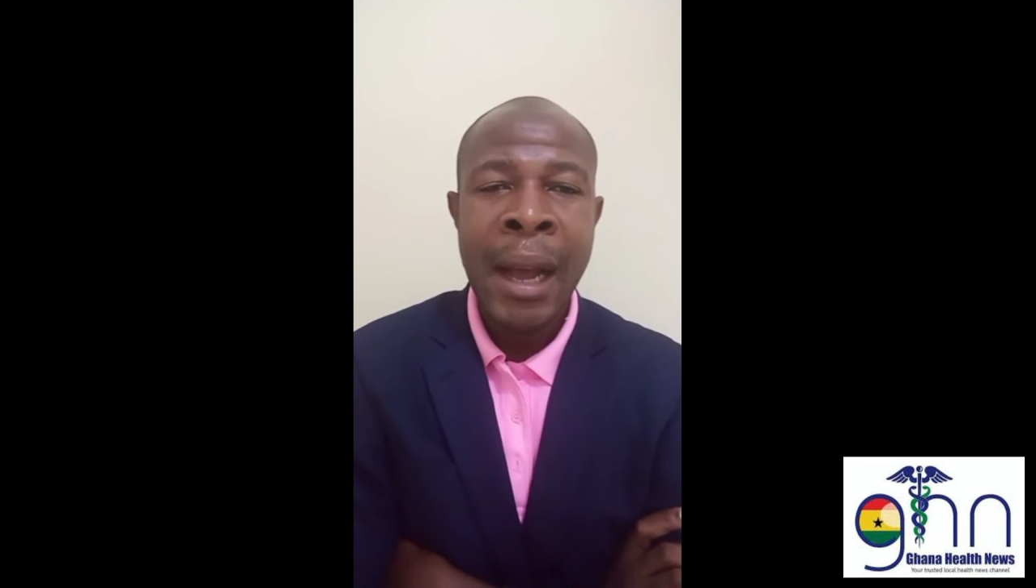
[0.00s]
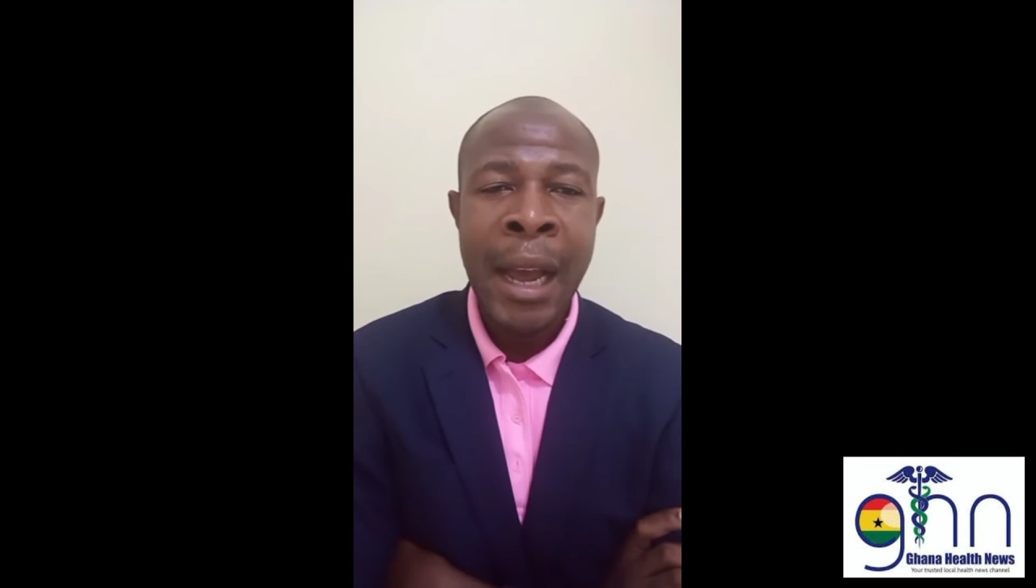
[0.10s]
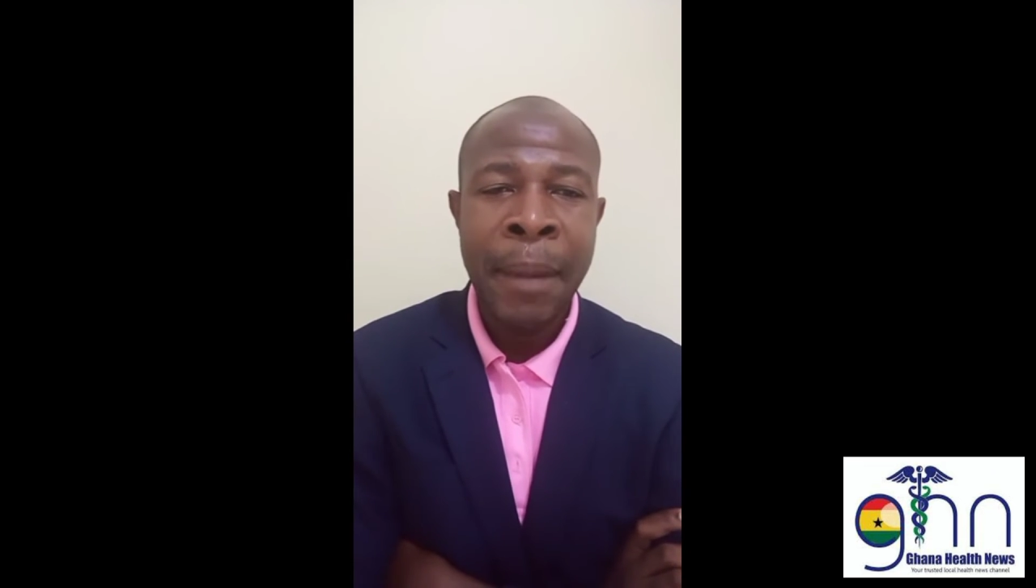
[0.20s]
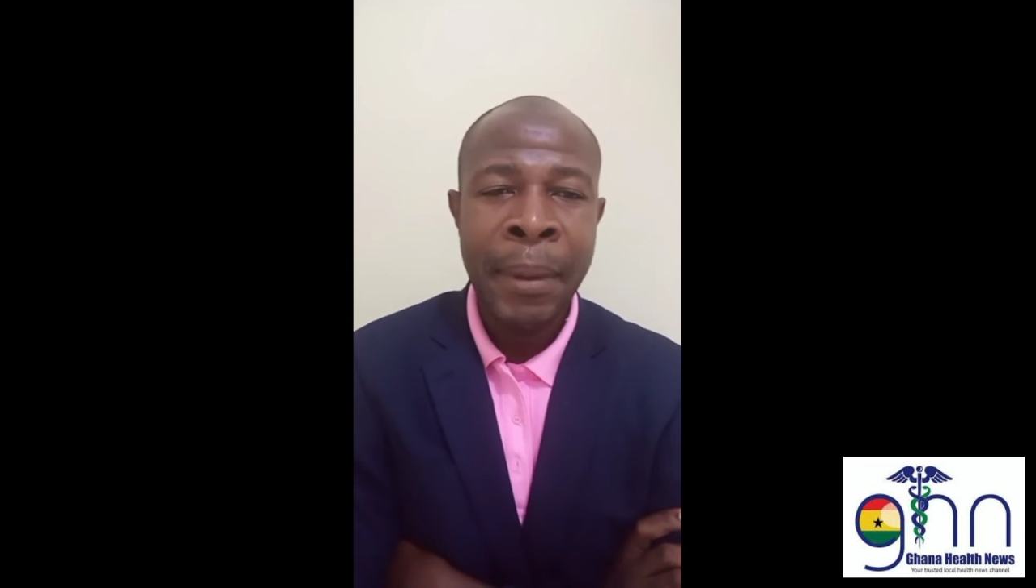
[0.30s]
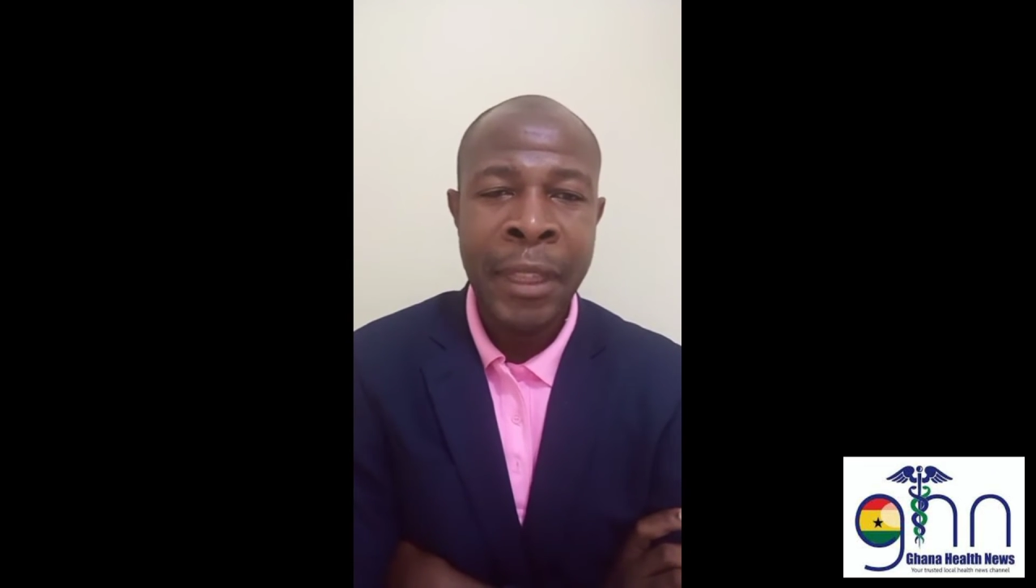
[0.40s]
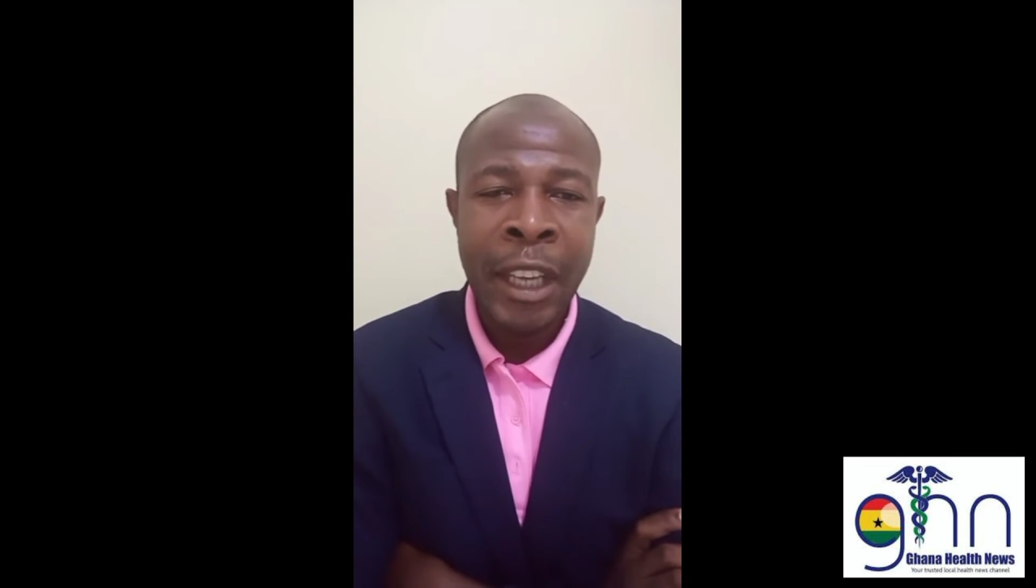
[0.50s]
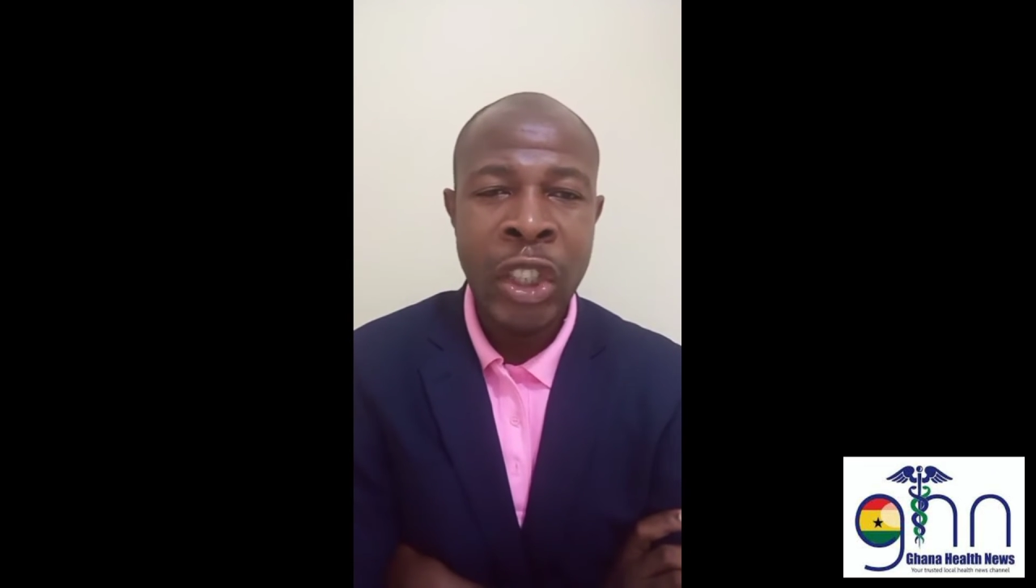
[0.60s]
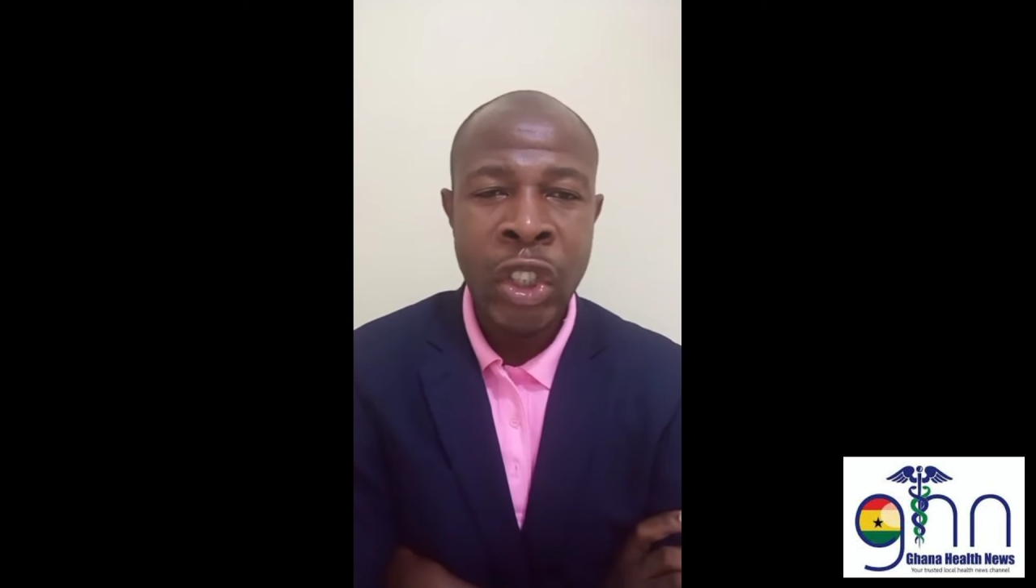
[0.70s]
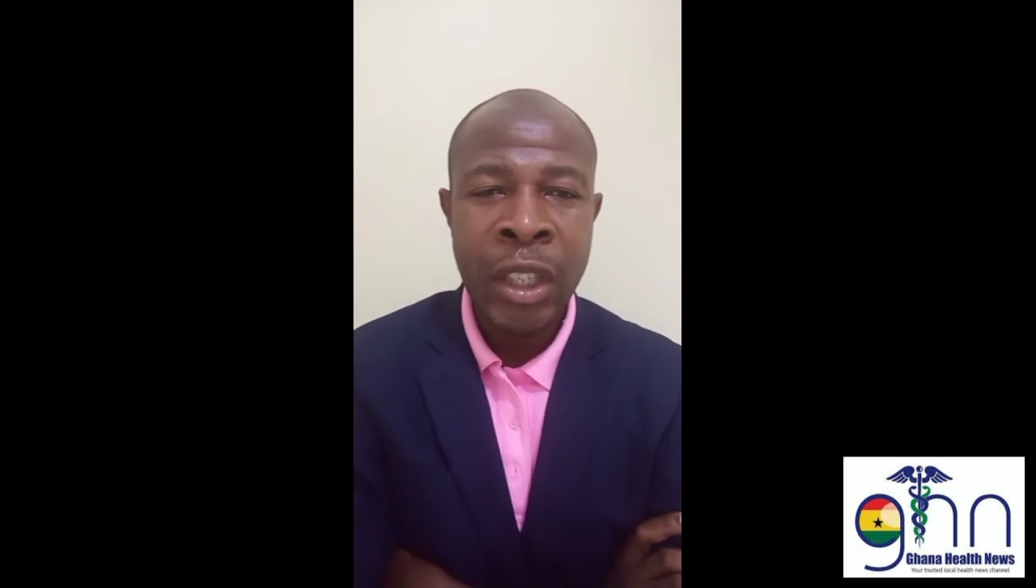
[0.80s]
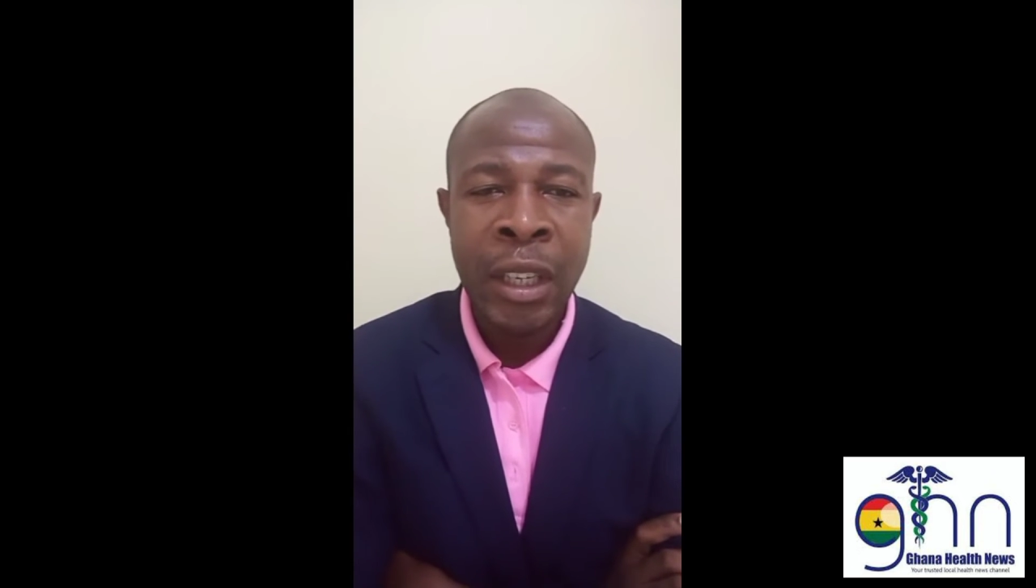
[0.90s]

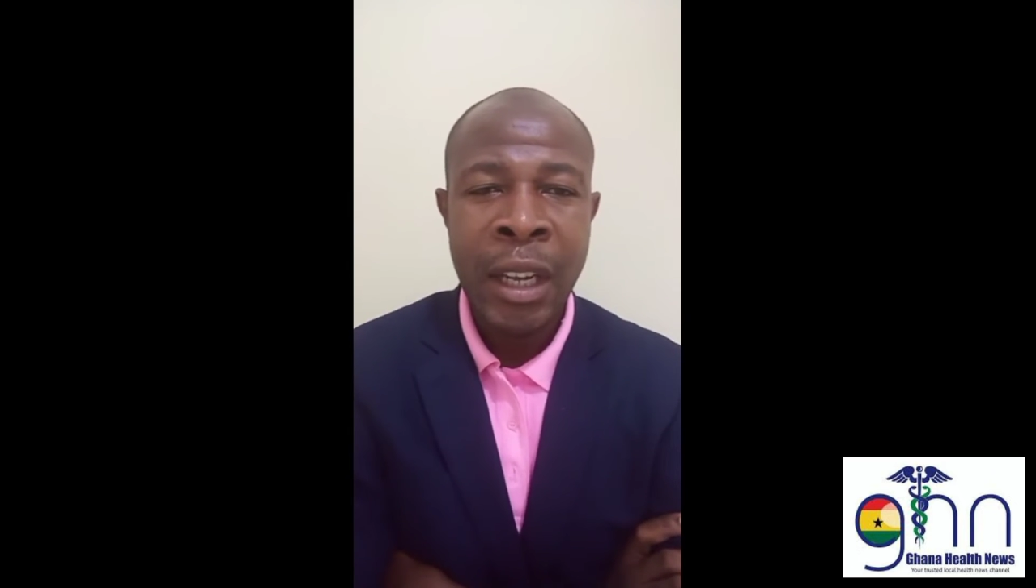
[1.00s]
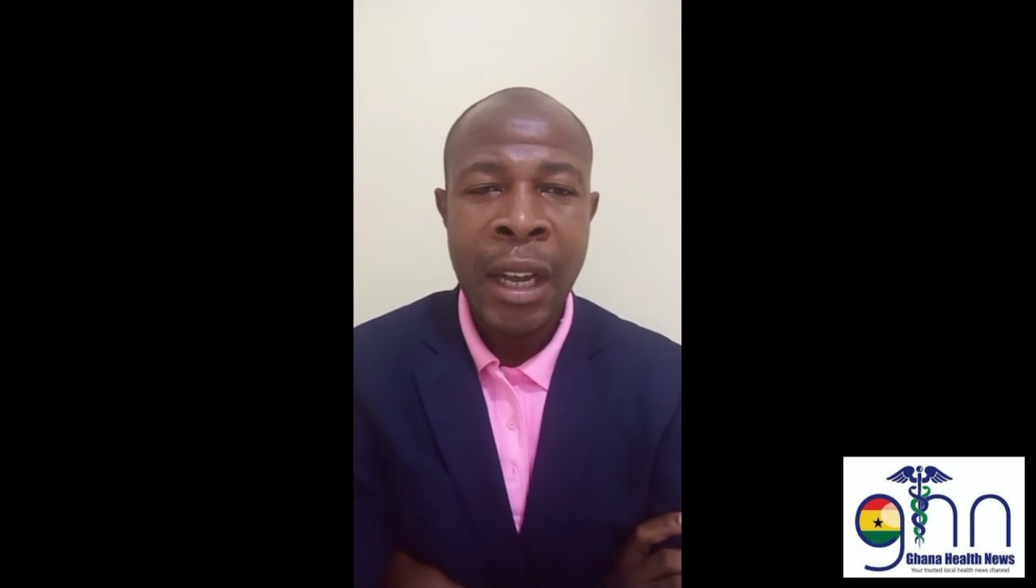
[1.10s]
hypertension